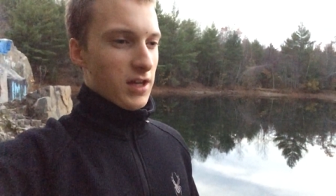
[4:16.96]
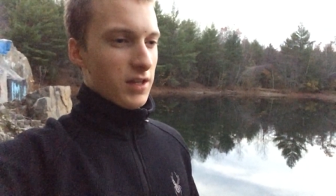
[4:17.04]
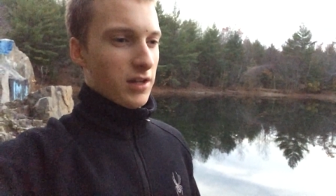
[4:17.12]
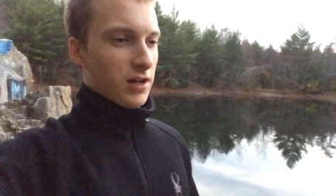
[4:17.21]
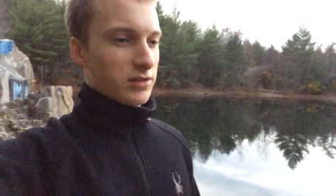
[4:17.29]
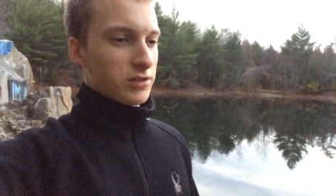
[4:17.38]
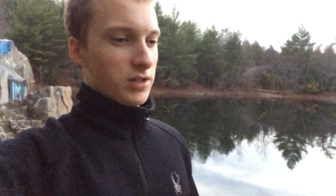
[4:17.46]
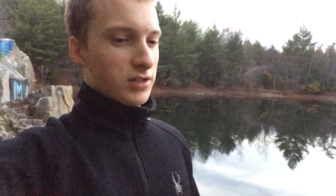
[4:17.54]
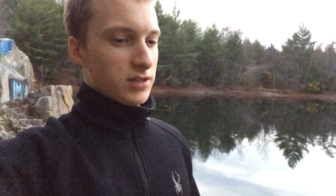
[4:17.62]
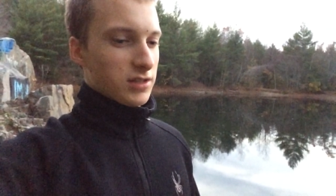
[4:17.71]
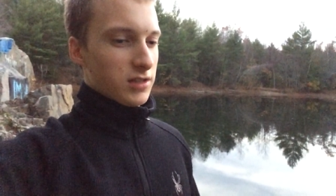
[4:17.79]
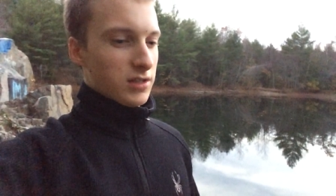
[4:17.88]
and not
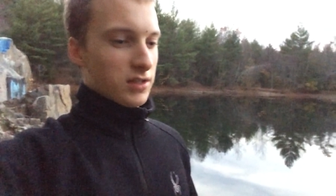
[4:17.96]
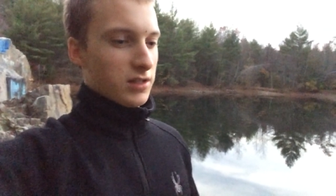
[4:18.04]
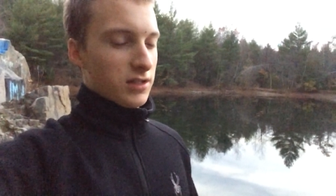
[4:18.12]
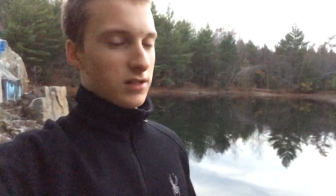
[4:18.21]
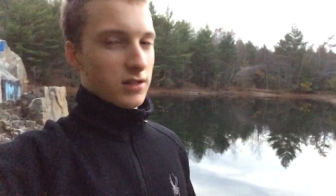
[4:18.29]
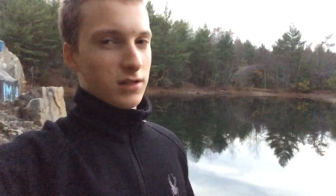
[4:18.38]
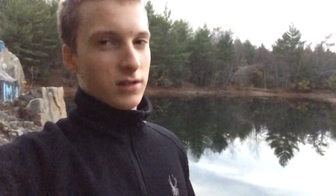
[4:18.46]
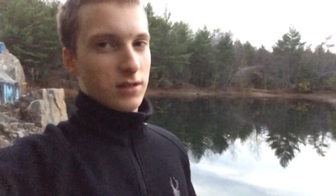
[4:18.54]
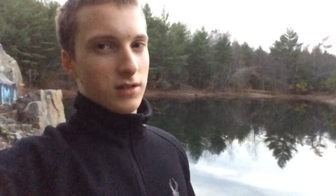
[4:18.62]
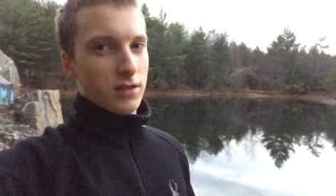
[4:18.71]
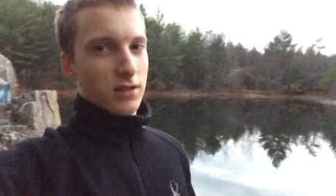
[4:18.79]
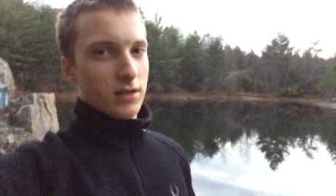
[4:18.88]
just
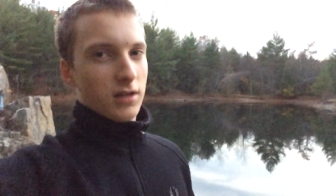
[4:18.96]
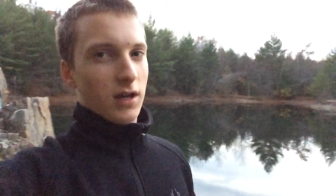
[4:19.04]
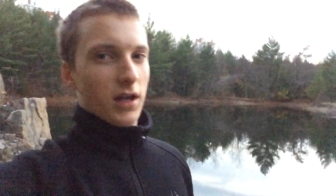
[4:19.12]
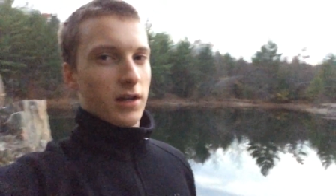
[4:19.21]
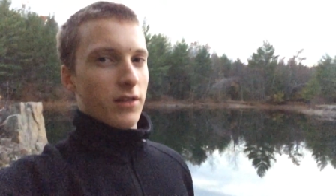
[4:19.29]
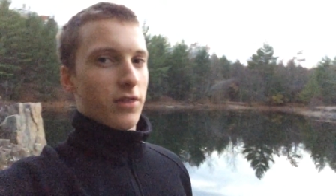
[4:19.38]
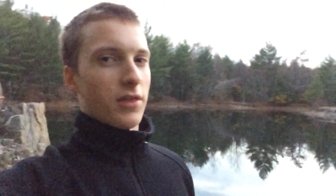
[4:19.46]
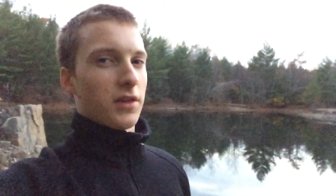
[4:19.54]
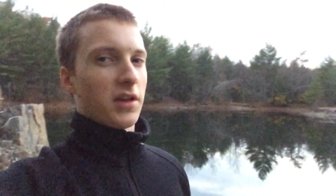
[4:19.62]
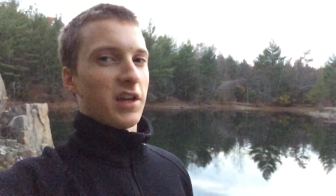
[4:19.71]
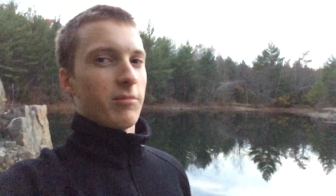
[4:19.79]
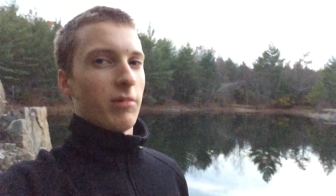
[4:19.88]
kind of
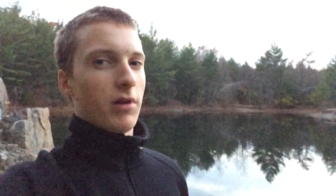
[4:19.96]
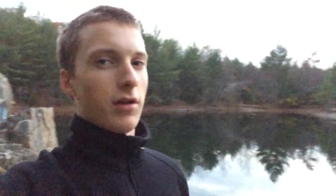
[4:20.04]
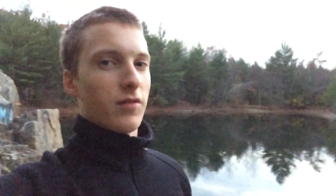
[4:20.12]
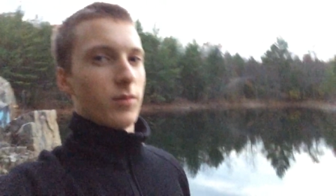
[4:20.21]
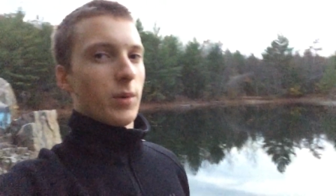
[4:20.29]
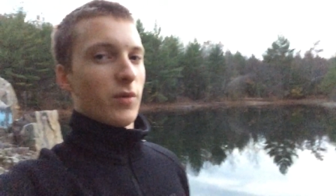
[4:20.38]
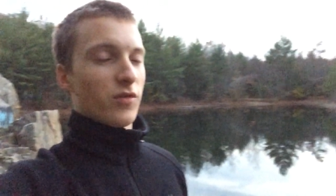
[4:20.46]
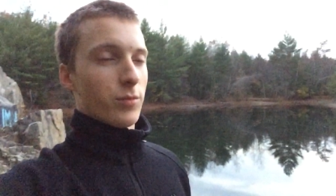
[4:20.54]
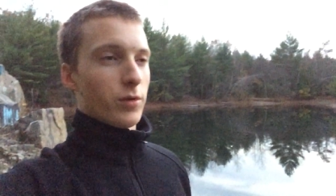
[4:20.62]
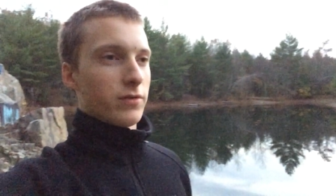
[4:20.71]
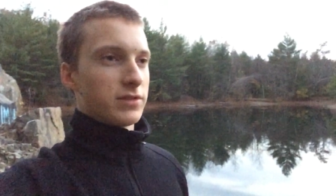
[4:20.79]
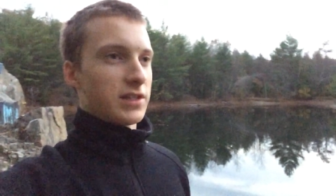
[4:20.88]
thinking about it from a
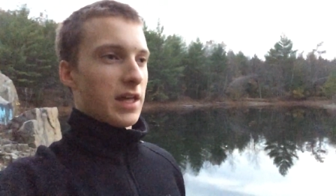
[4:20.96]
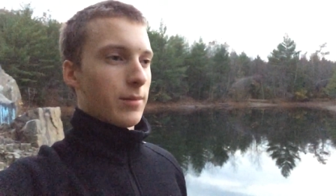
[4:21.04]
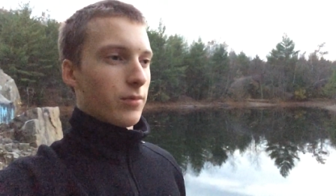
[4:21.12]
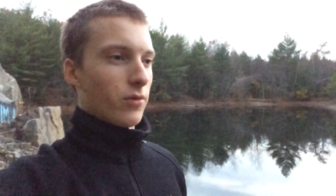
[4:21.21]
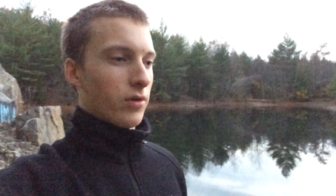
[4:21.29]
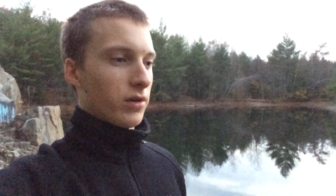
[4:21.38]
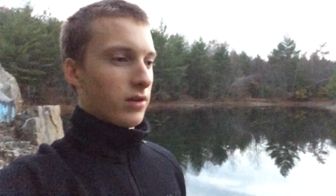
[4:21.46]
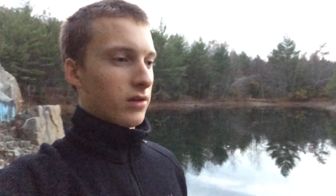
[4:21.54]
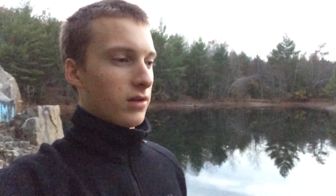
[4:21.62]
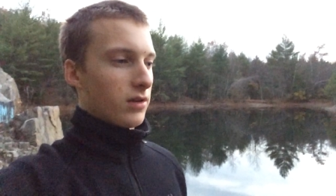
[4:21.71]
removed standpoint,